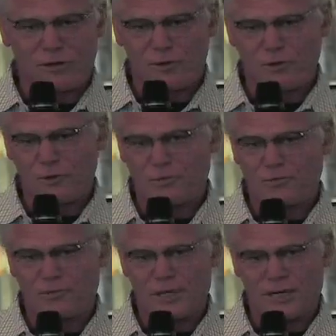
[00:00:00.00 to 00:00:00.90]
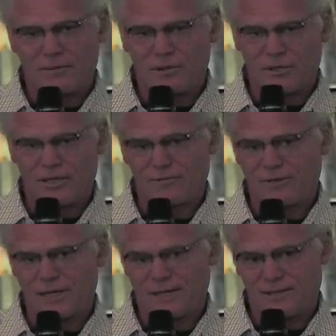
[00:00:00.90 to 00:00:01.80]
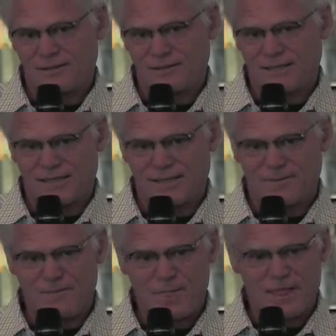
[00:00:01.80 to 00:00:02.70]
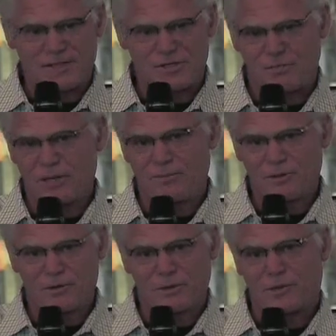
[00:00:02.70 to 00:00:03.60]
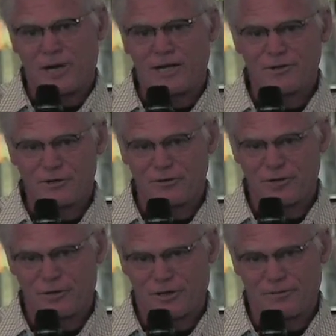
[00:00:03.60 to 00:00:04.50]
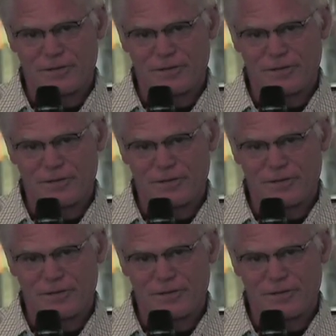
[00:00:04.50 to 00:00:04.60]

do uh, believe that um, it's the people you put around you that are going to